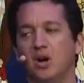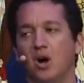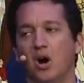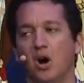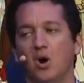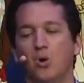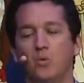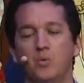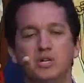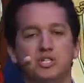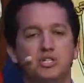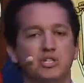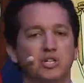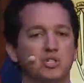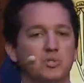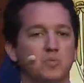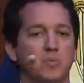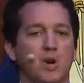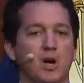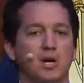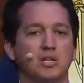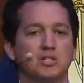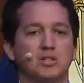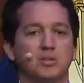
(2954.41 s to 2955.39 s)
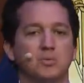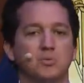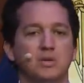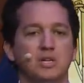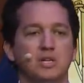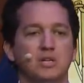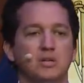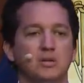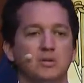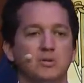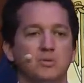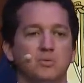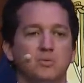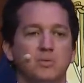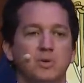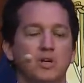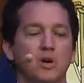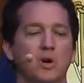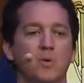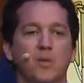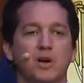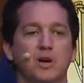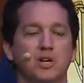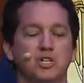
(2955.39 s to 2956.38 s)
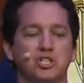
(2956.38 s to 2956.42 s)
oh, we just want to, we, we
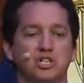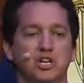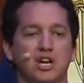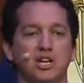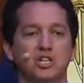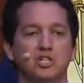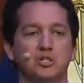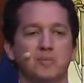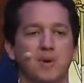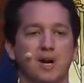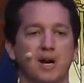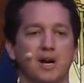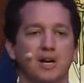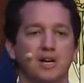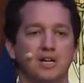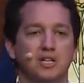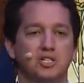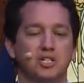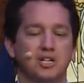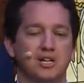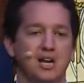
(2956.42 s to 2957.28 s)
don't want to change marriage.